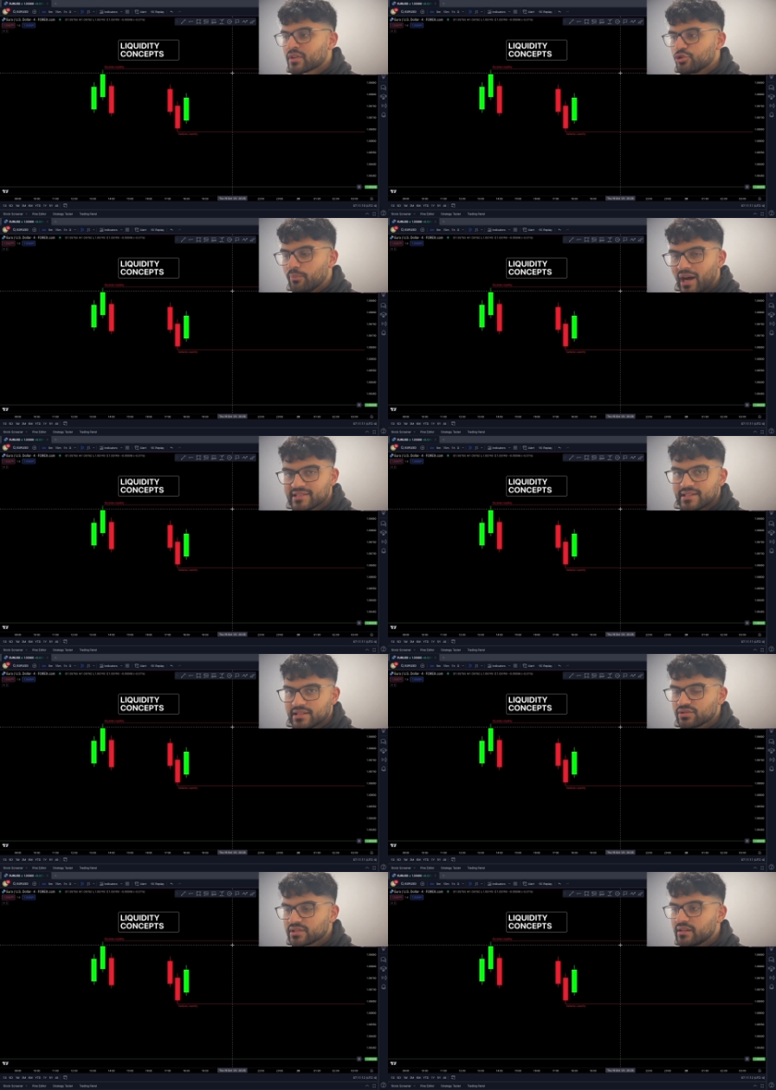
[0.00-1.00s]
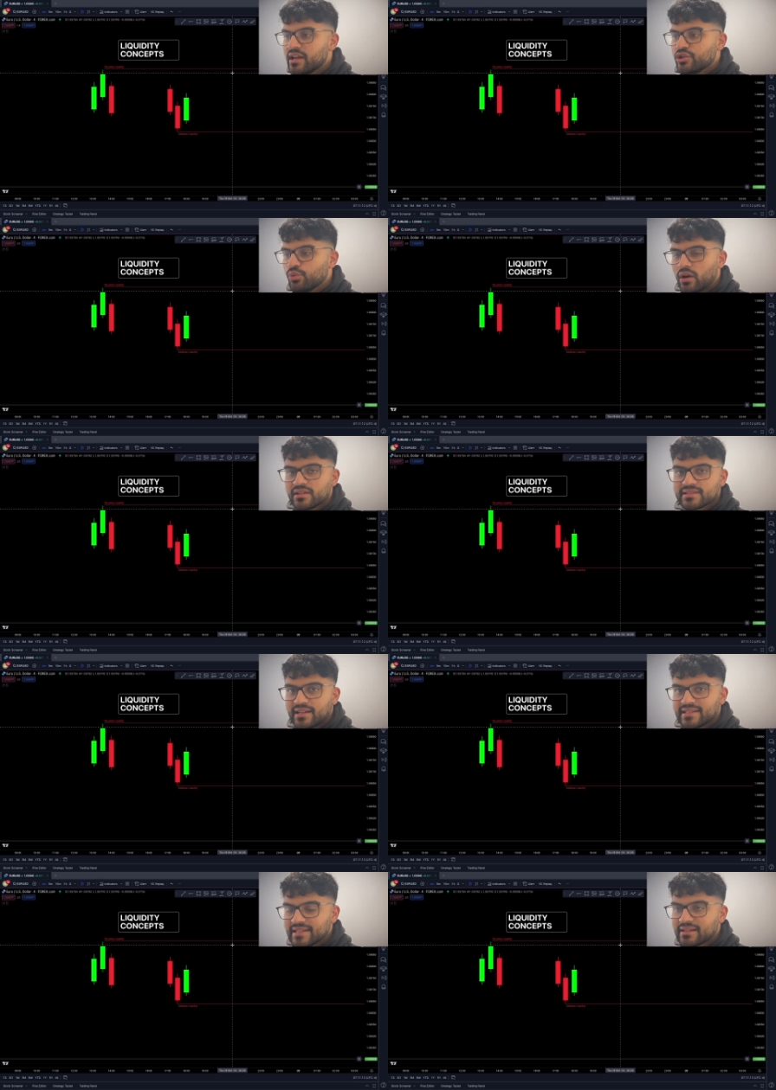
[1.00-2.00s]
buy side, sell side, you'll understand
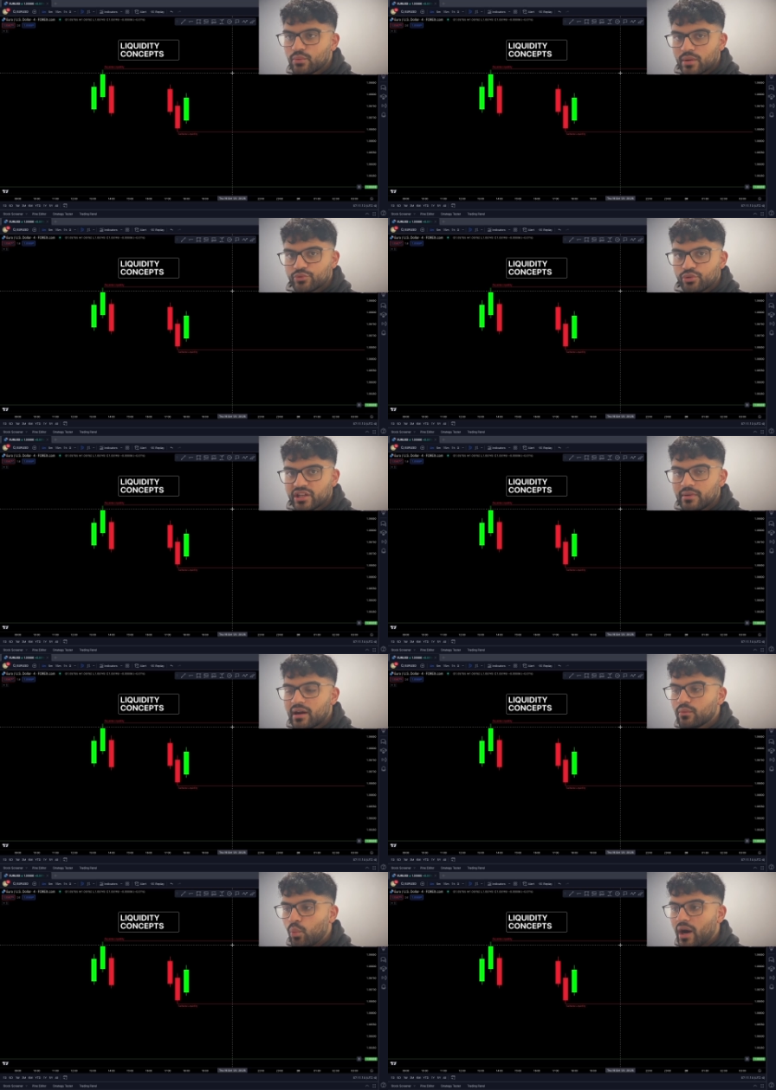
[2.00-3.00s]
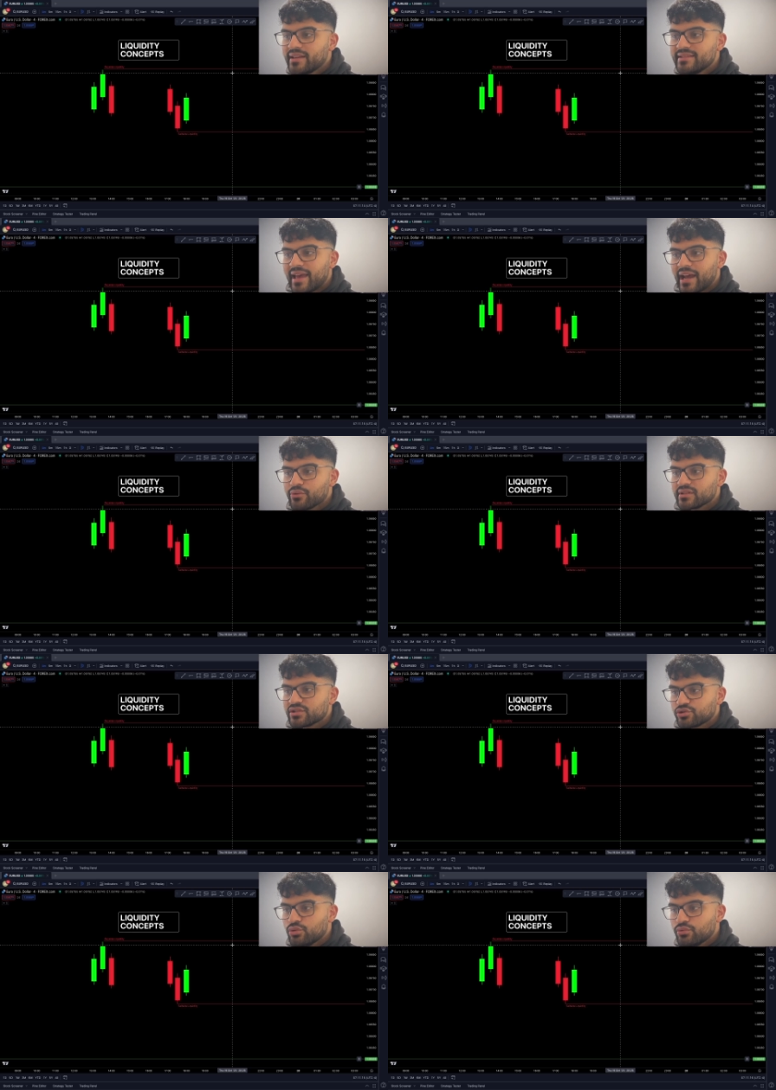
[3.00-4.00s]
exactly what I'm talking about and why these areas are
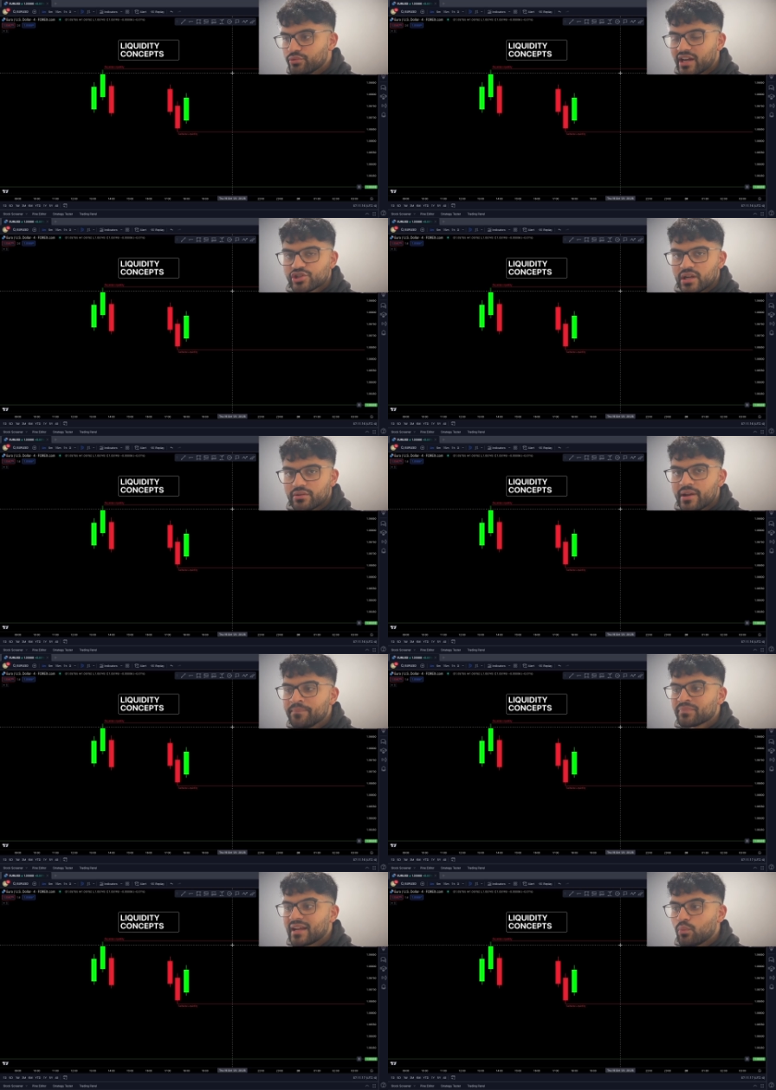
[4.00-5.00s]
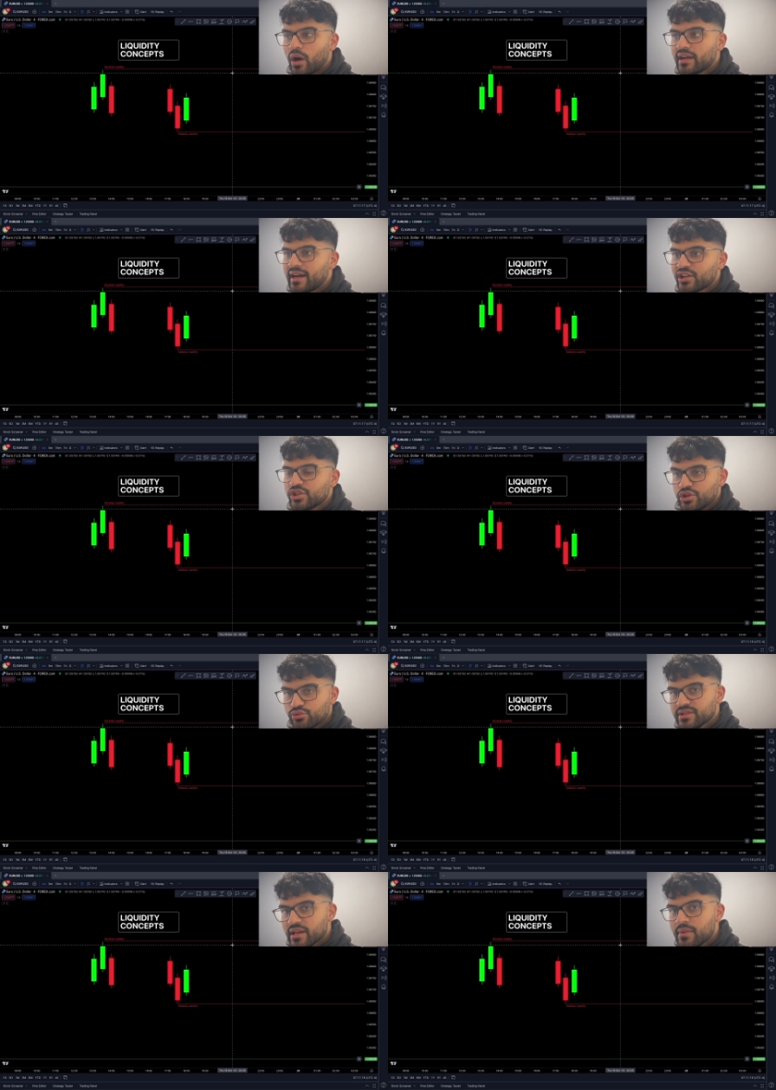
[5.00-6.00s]
so reactionary and why I actually use
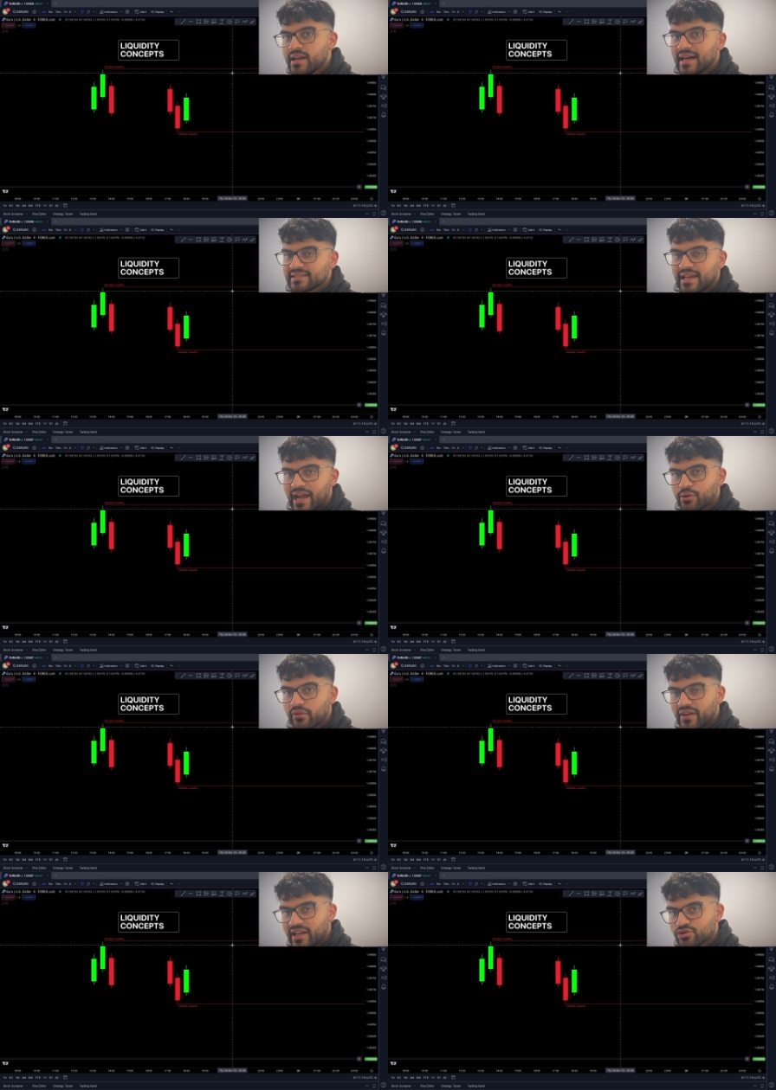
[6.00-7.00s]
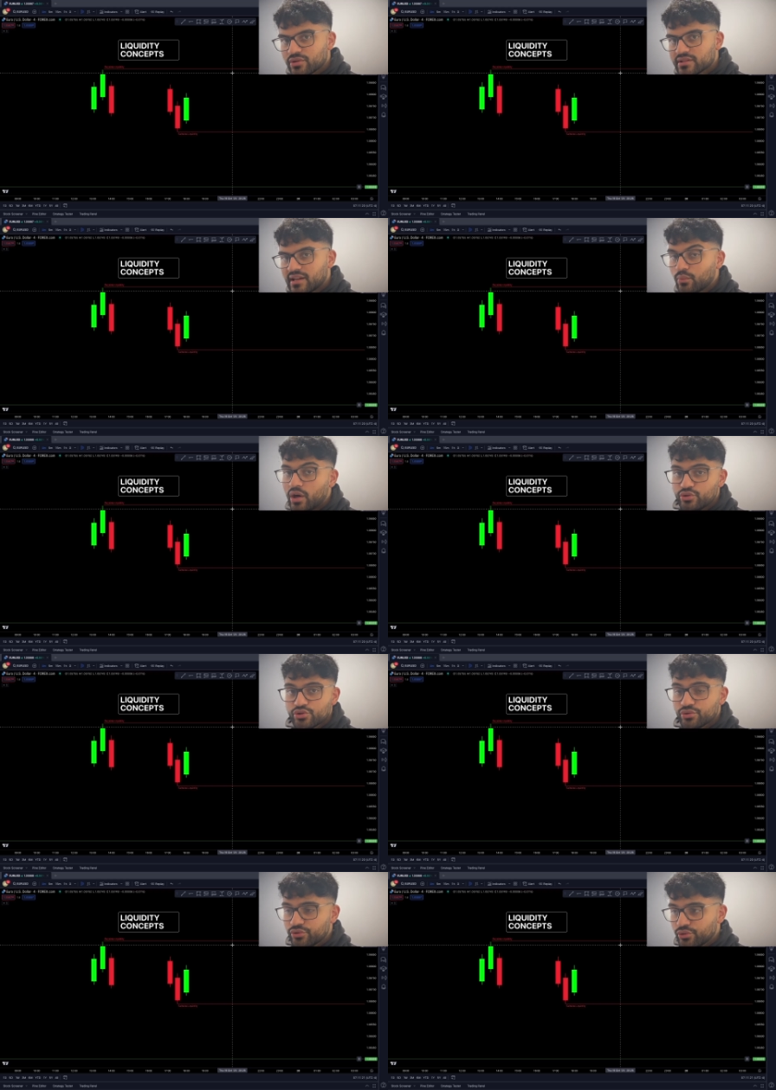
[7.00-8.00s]
them as an area of interest and why you
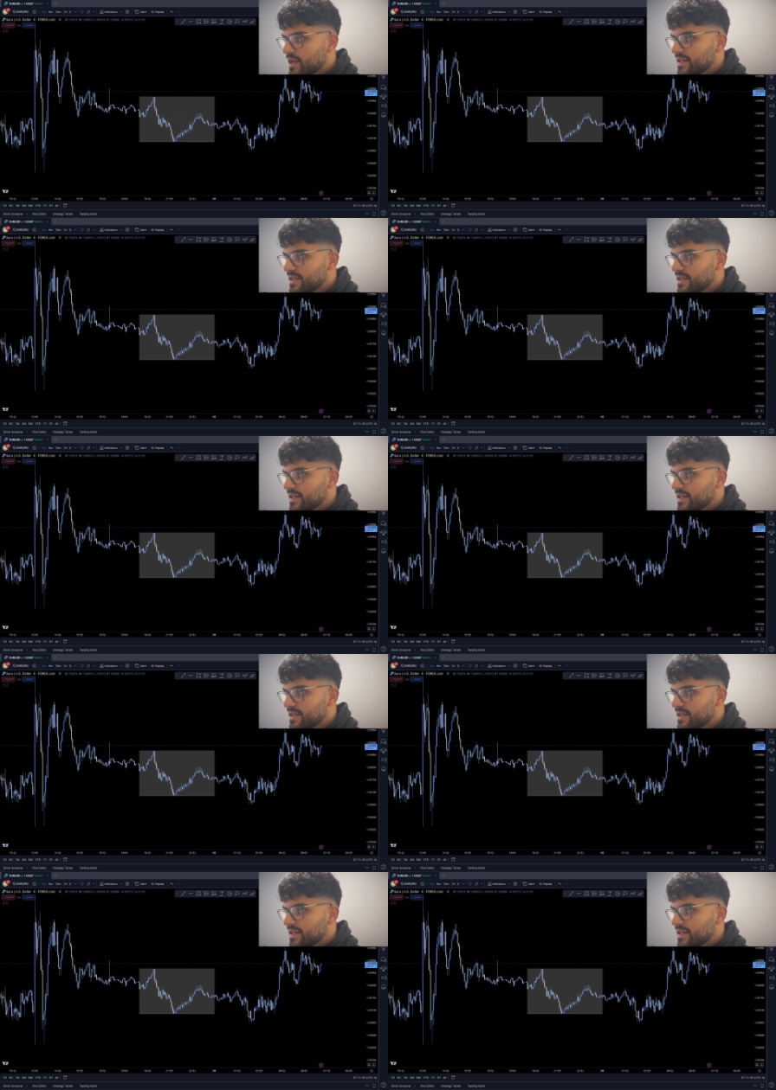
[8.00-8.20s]
should too.